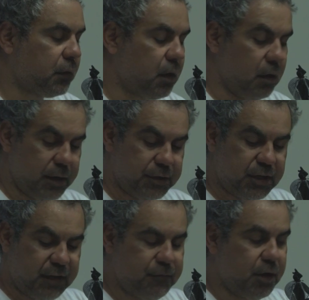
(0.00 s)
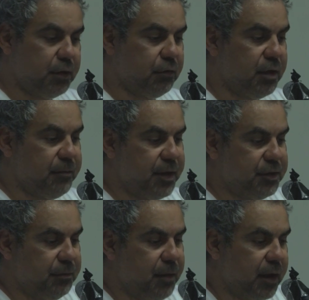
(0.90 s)
I achieved my degree,
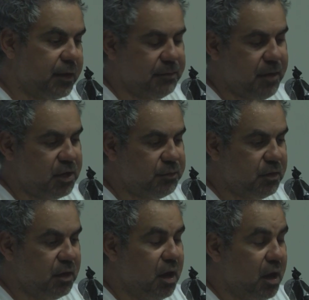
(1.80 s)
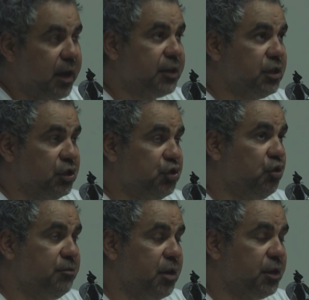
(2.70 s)
majored in Marketing Management. I actually
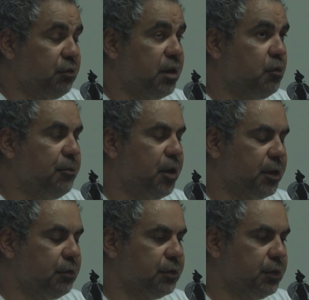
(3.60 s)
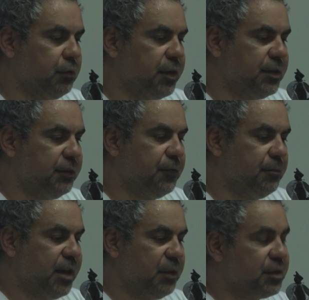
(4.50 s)
enjoyed my degree. What my degree did for
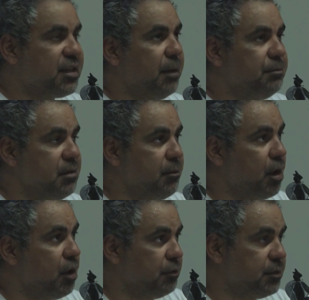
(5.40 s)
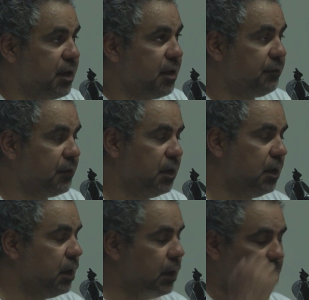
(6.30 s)
me was kept me in my hometown.
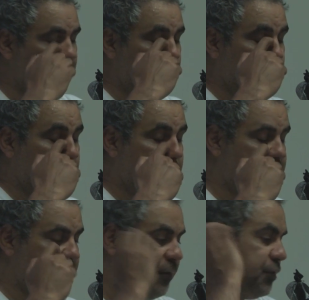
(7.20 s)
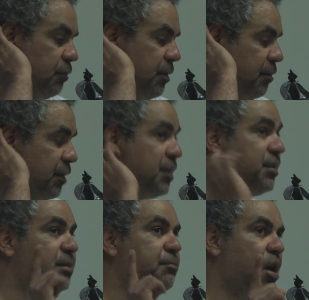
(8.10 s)
And what you have to remember, this
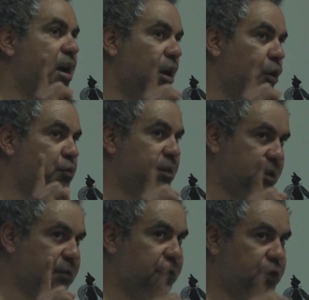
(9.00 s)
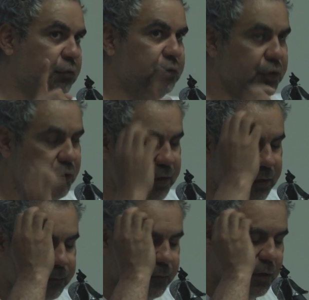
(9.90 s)
is my own individual
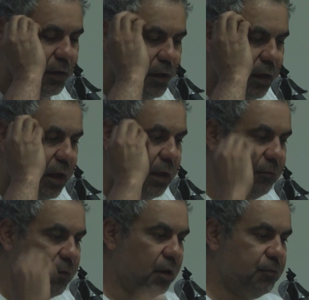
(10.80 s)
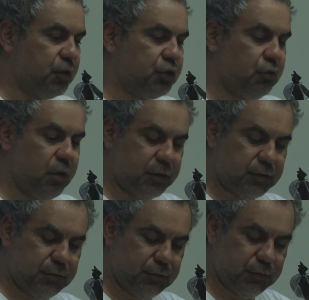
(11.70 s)
journey. I'm not trying
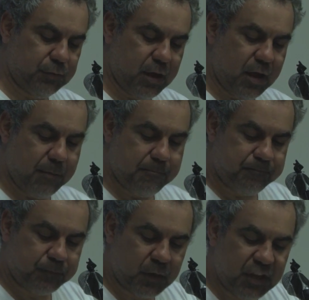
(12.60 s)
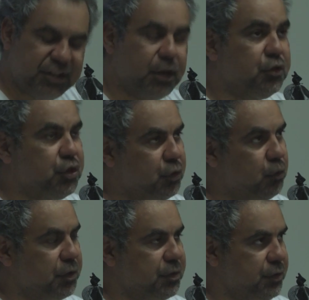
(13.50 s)
to tell you
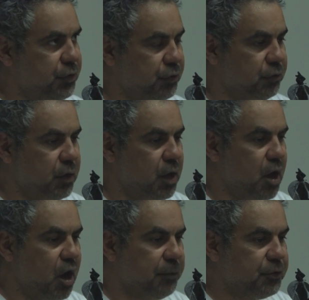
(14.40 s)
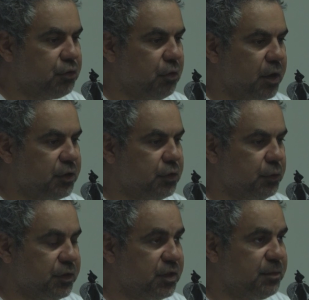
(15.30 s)
what to do. I'm trying
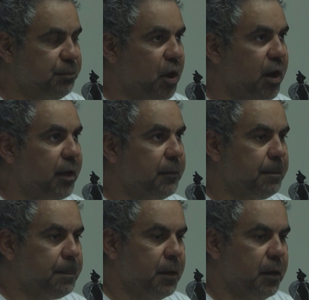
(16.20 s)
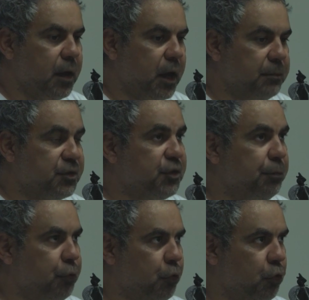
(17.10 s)
to inspire,
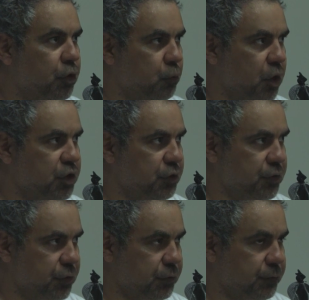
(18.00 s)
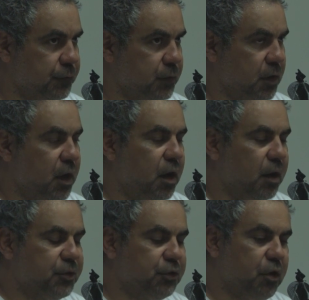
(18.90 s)
support what you do.
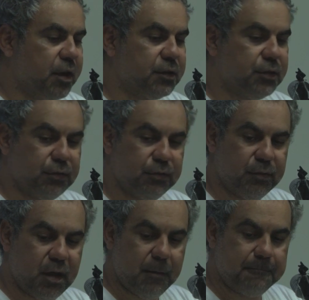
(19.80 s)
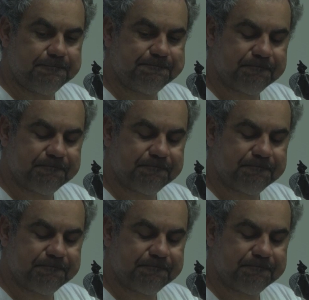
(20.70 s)
I'm trying to